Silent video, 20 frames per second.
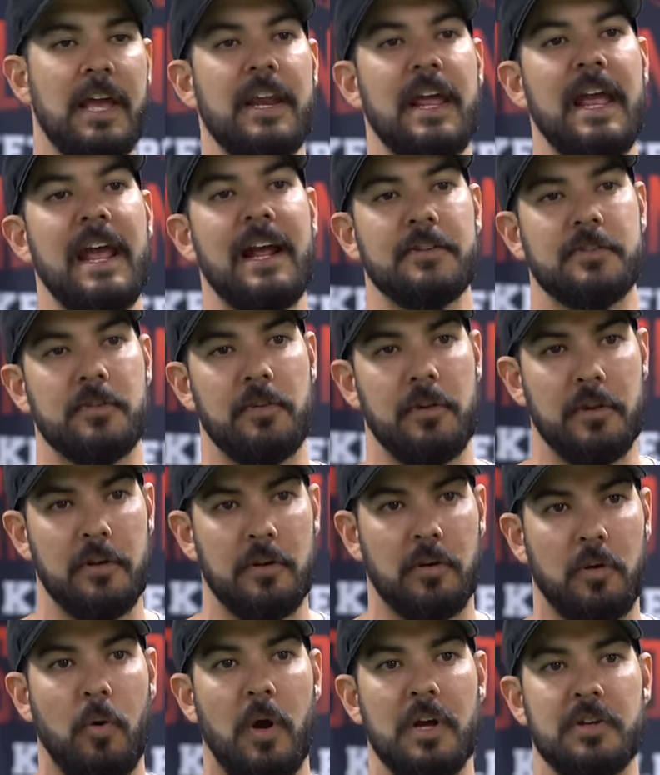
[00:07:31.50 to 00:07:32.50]
and answering
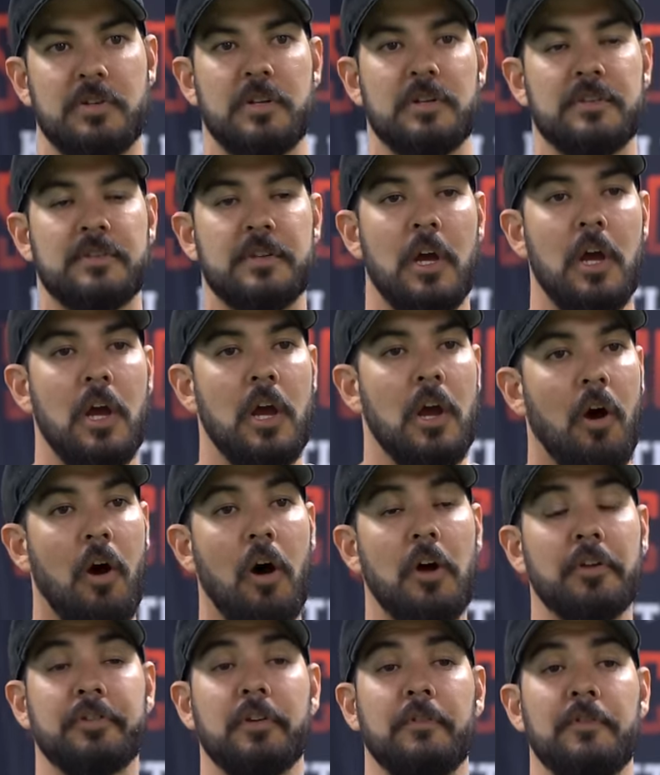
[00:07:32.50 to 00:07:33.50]
your questions.
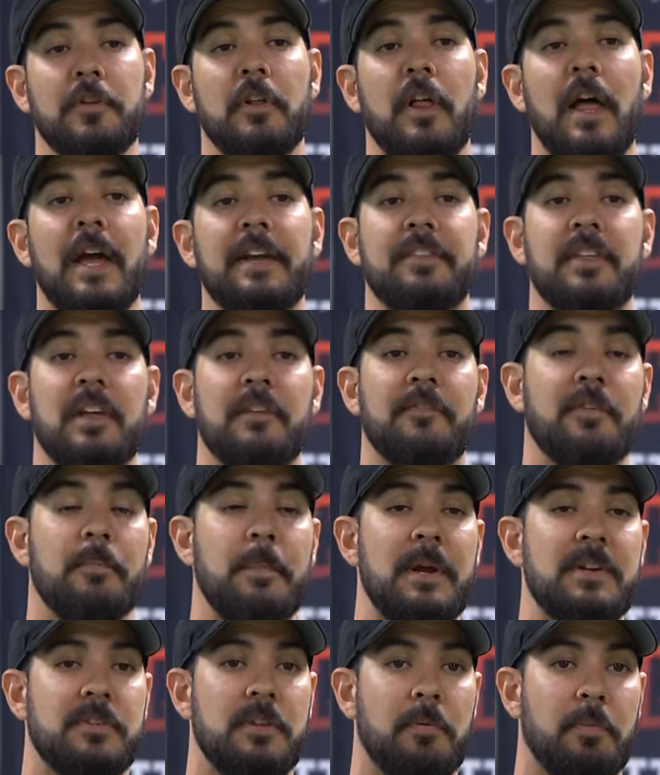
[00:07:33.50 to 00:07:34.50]
Also, if you like the
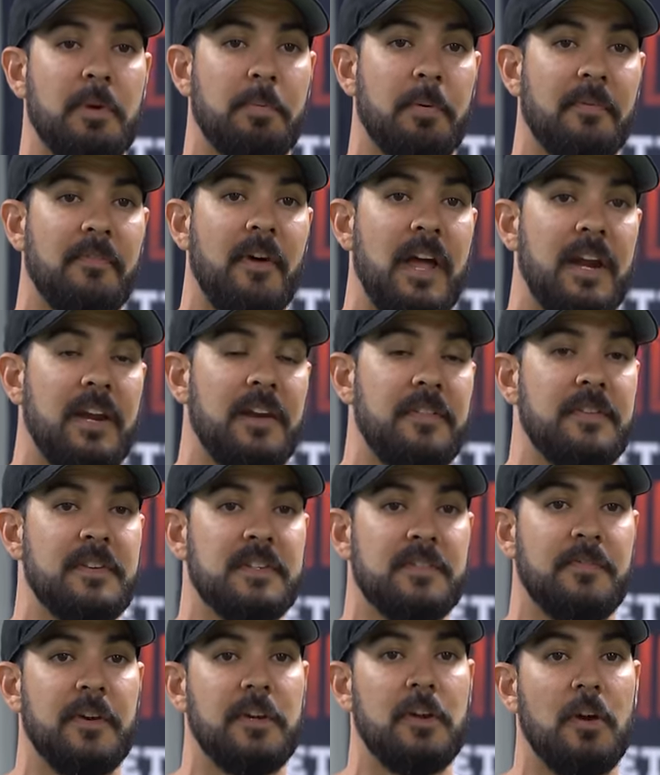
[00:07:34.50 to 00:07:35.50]
information that we provided in
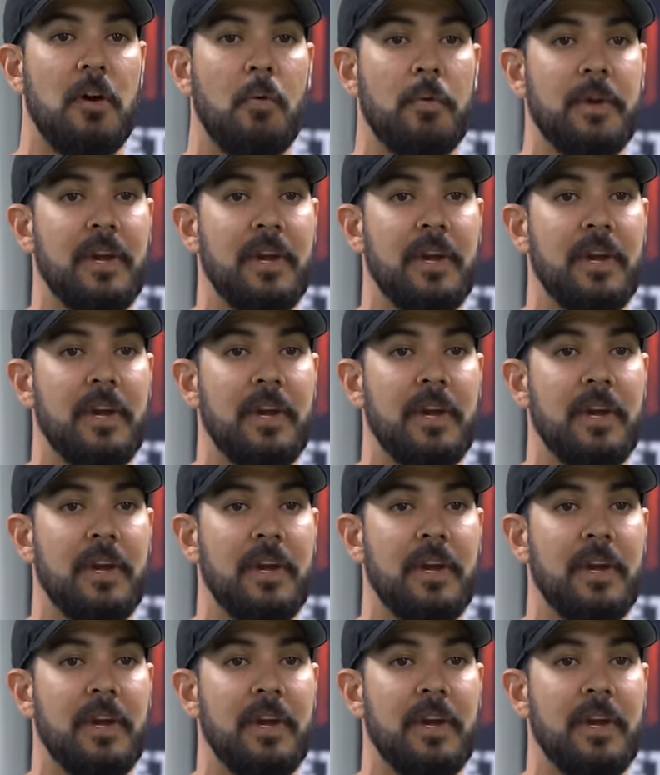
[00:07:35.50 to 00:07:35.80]
this video,